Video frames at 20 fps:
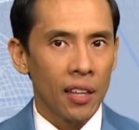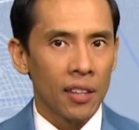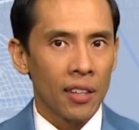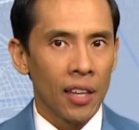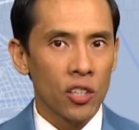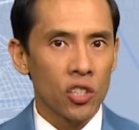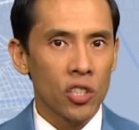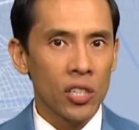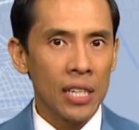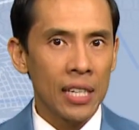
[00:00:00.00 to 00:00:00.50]

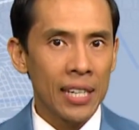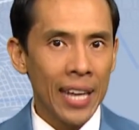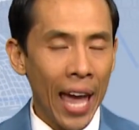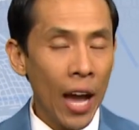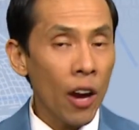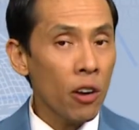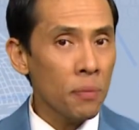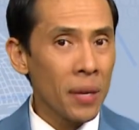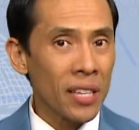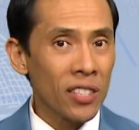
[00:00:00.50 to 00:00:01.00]
that she
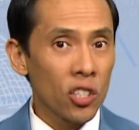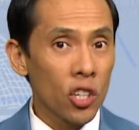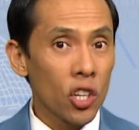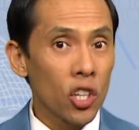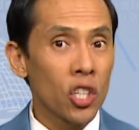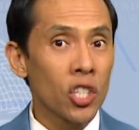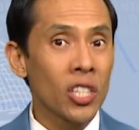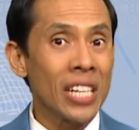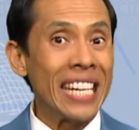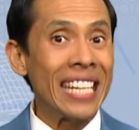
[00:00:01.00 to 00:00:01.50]
now admits
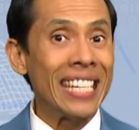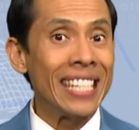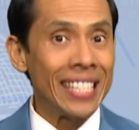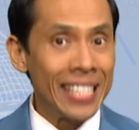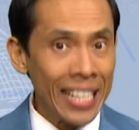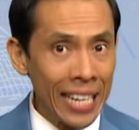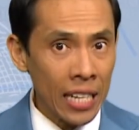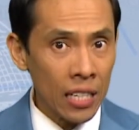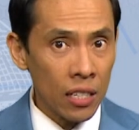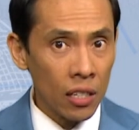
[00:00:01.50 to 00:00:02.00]
she
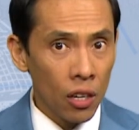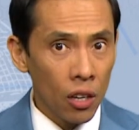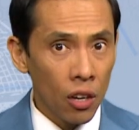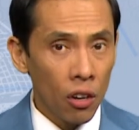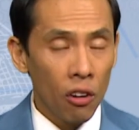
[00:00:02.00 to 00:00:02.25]
did